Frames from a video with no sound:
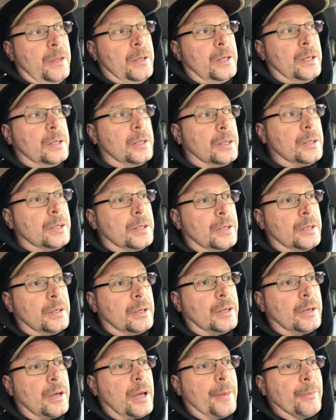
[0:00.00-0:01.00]

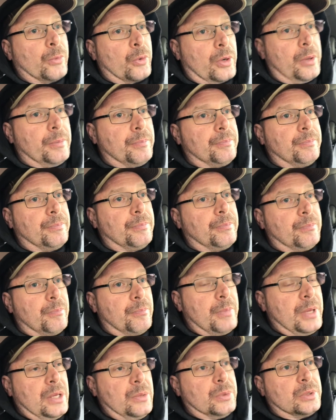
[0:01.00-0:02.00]
I'm going
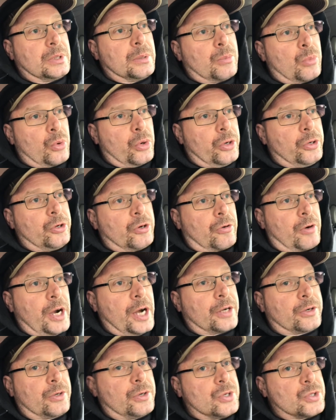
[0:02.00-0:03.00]
to meet with the board of
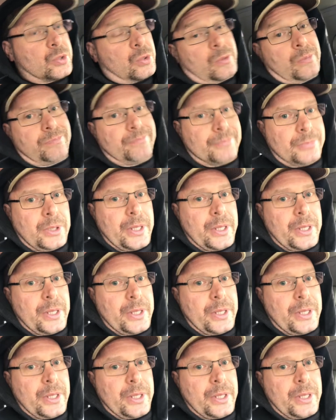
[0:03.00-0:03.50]
directors or